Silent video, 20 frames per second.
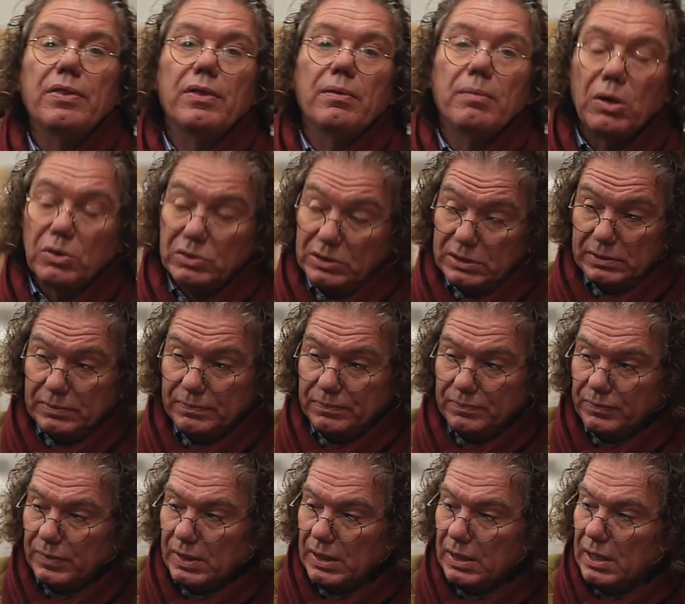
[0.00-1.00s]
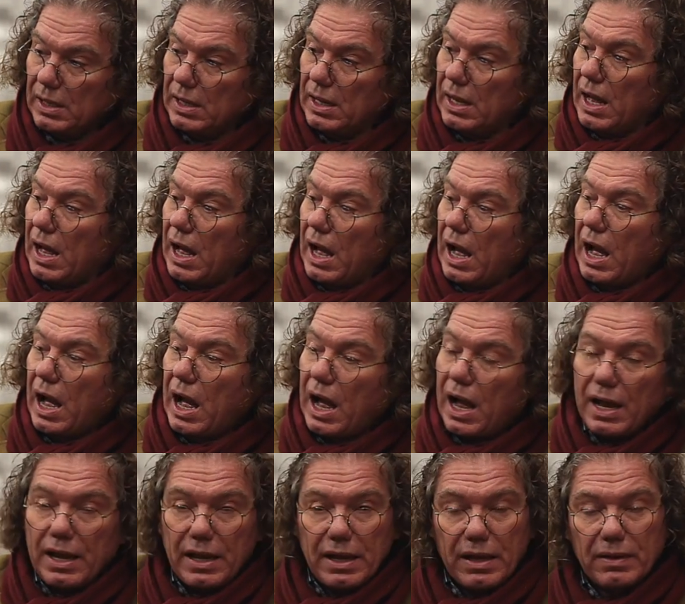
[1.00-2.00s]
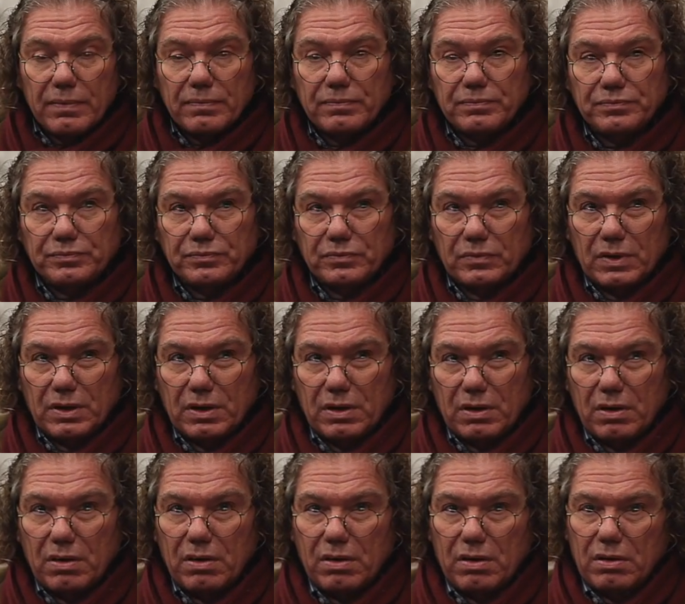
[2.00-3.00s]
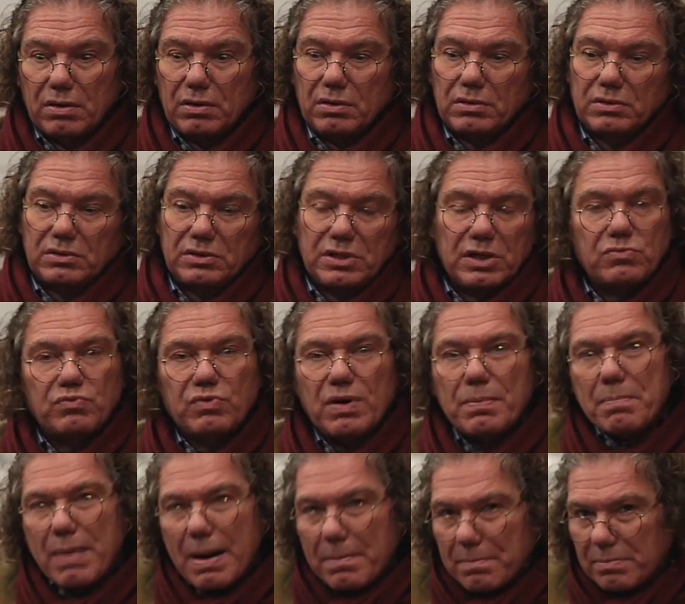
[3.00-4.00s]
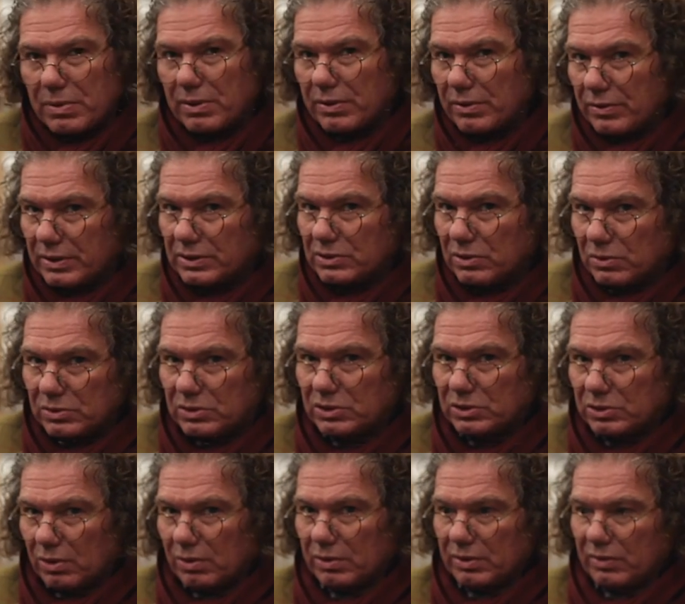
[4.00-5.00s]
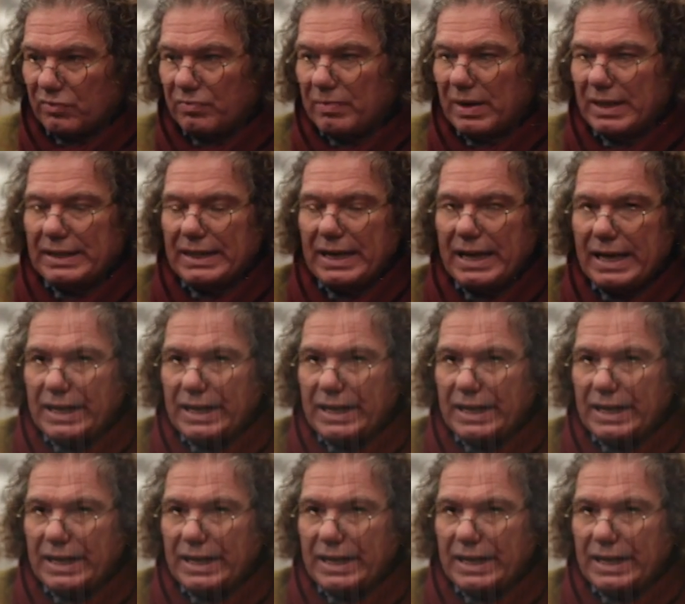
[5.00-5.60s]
in the Mosel. I did remember this old story of my